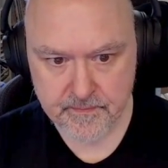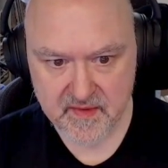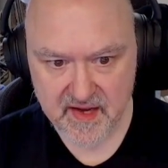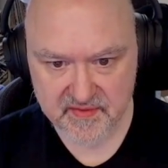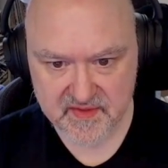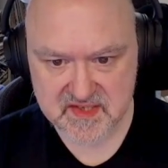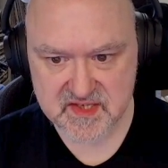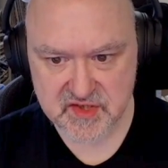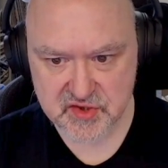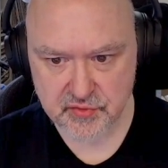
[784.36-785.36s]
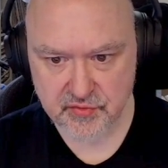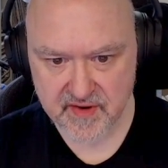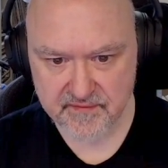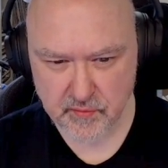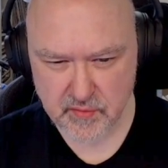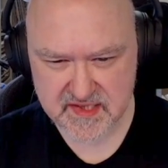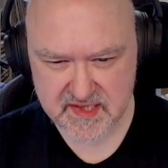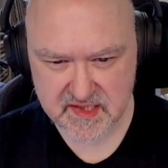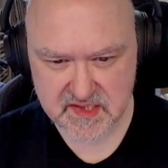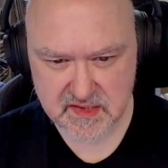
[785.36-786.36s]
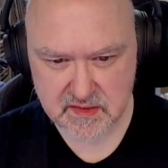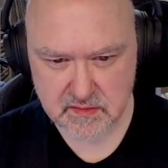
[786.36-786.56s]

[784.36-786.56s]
And this is two, three, four, six.